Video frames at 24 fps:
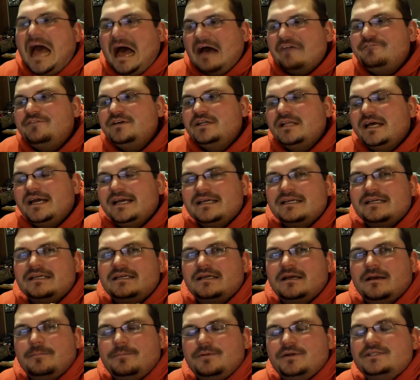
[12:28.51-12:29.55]
I feel like
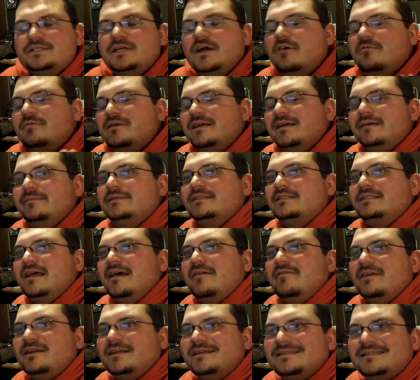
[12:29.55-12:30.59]
Potomi
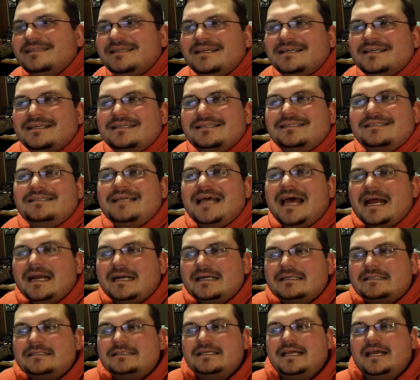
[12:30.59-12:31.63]
M7 is the
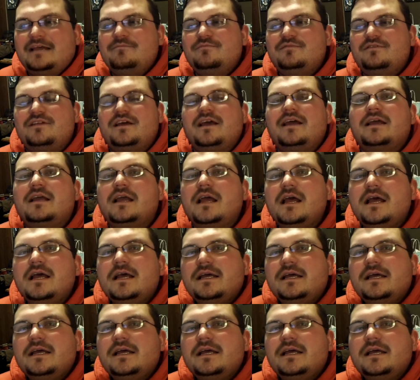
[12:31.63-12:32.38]
exact same thing.